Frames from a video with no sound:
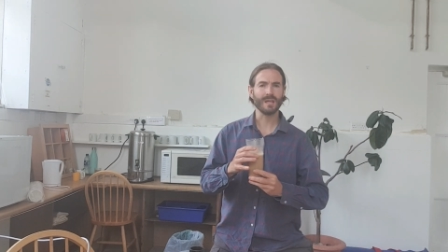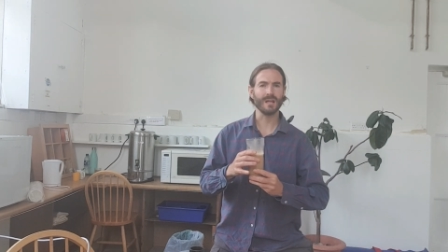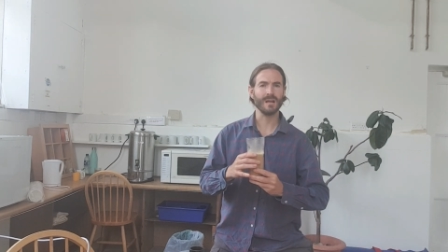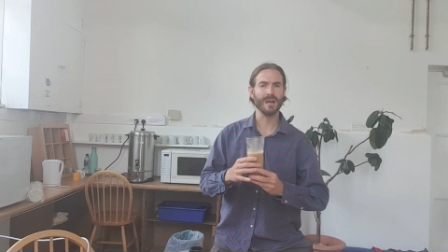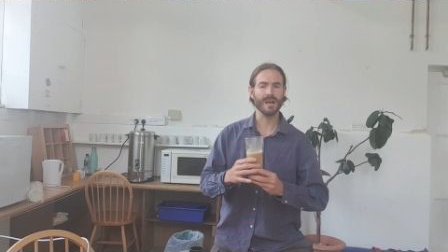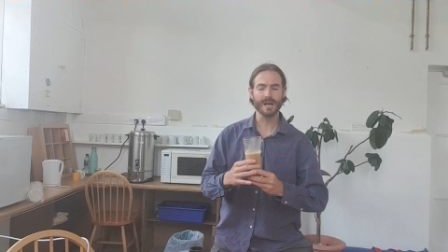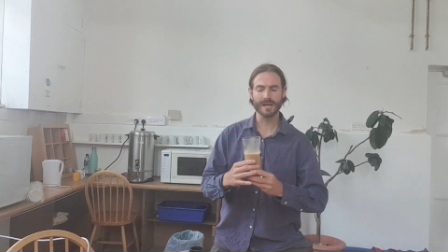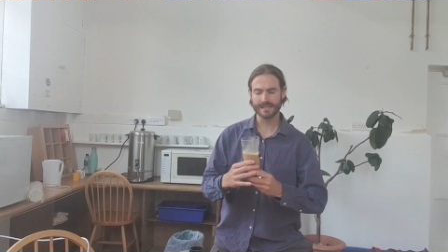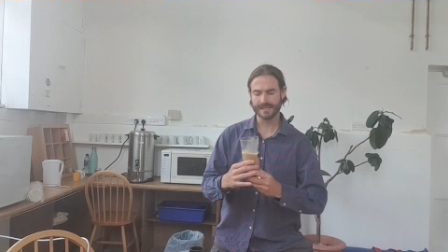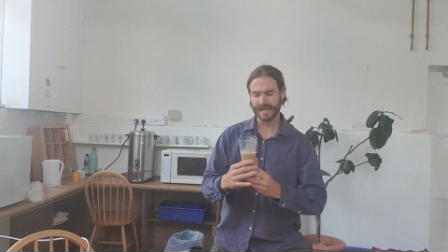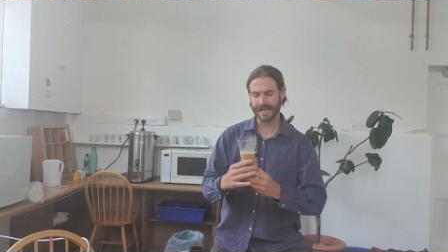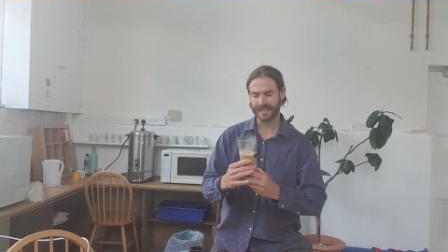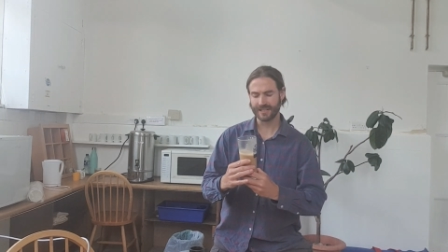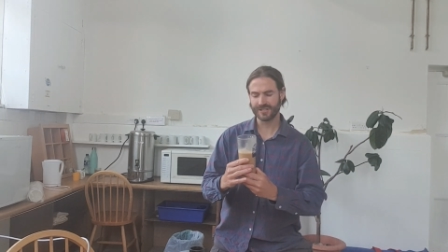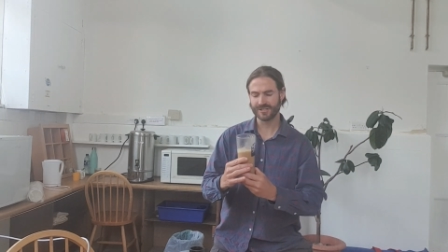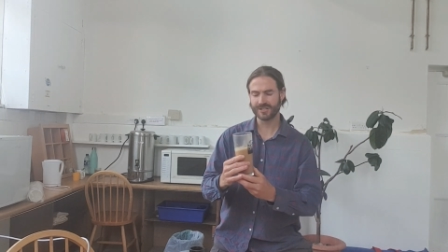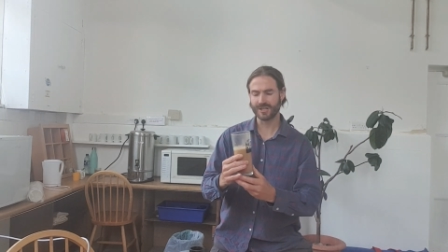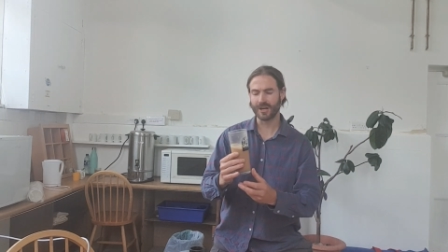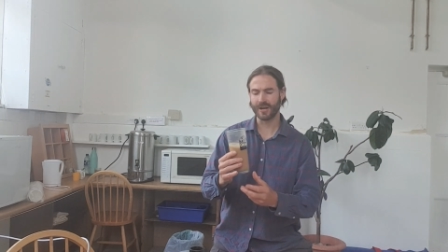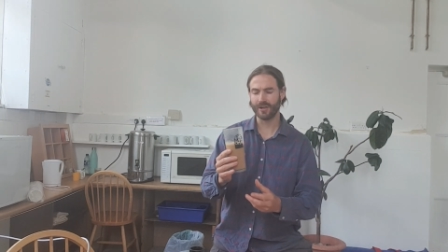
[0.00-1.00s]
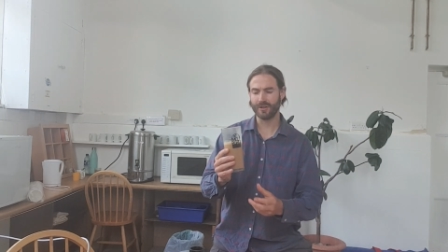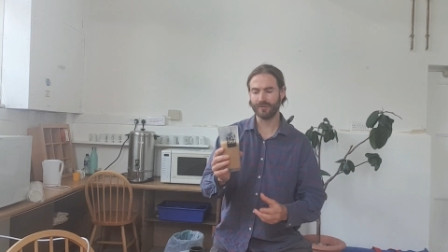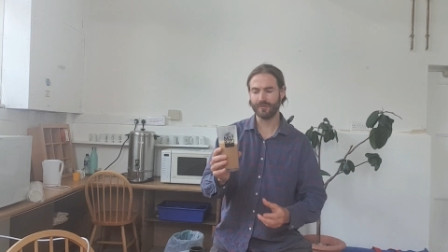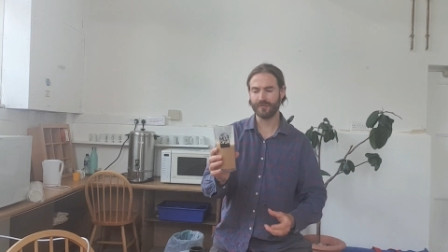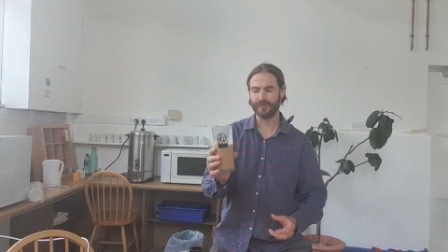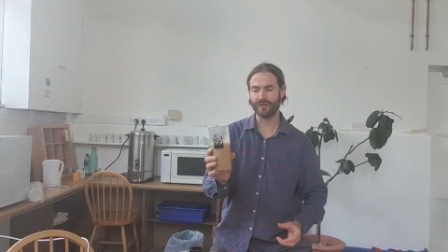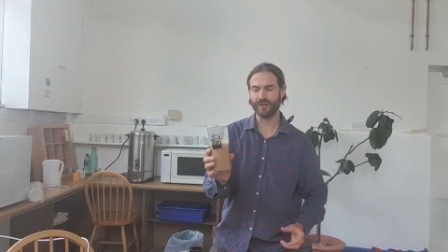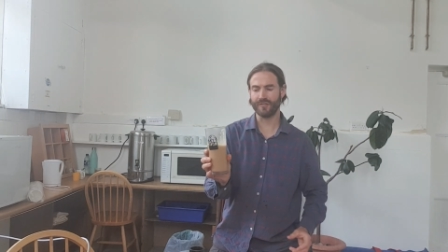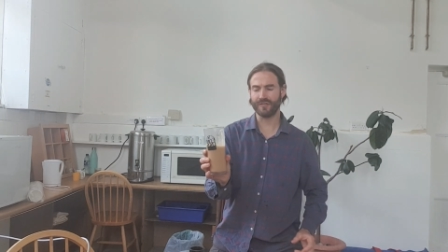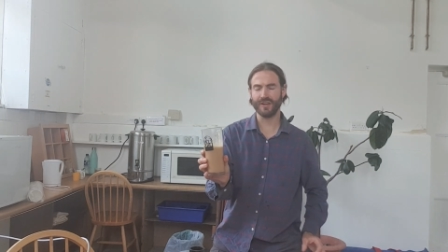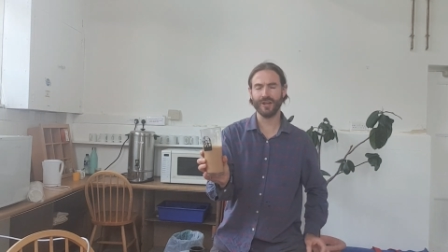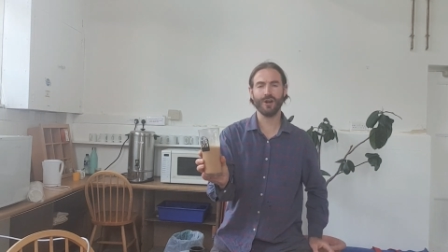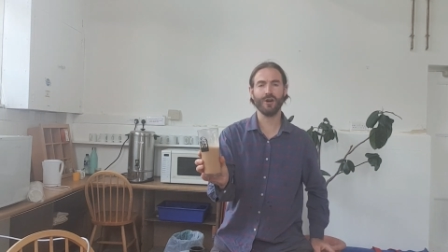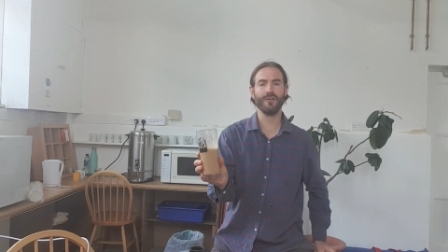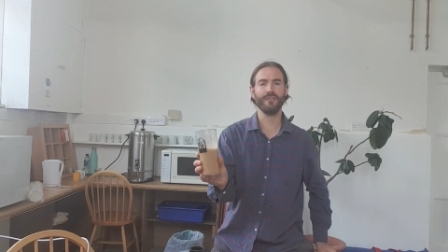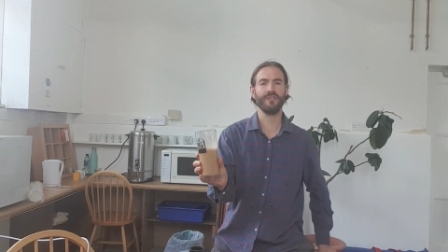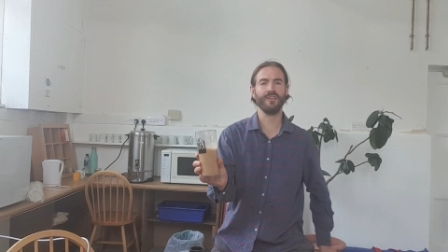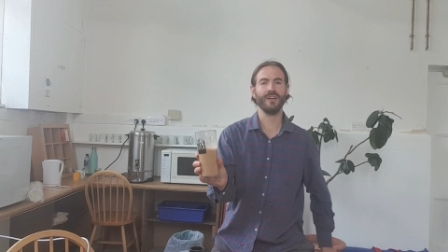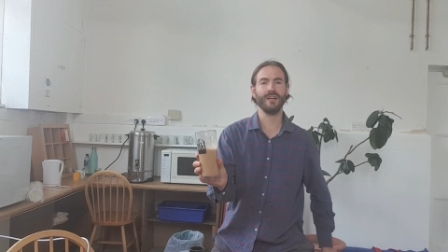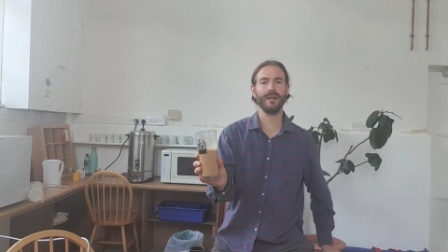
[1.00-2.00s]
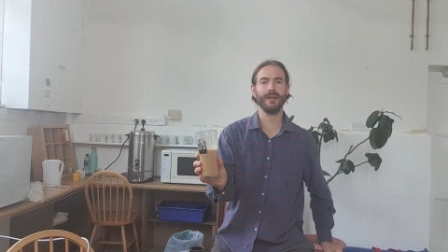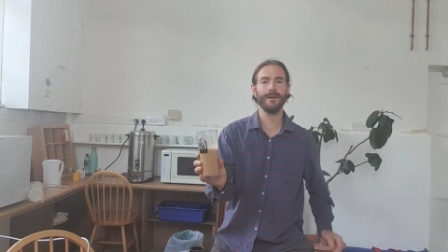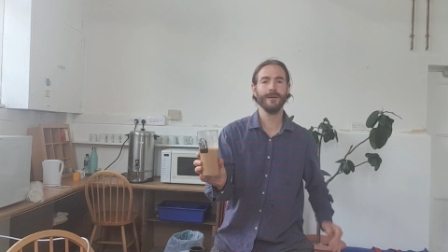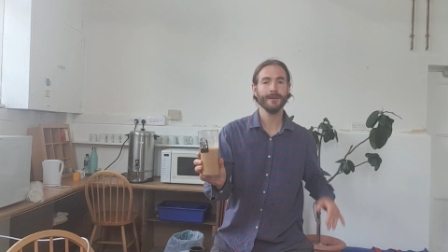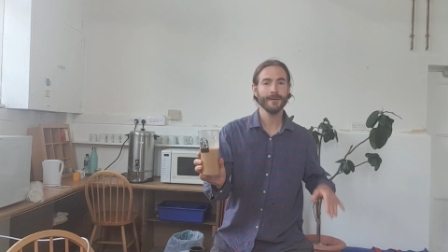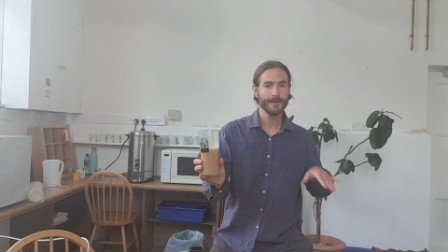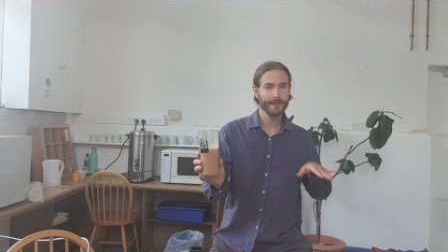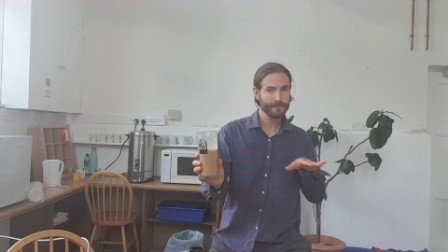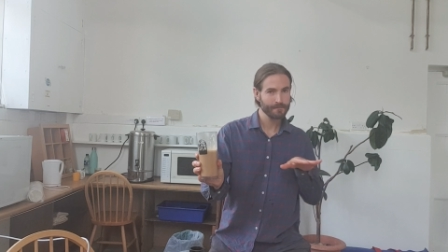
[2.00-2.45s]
latte style frothy coffee,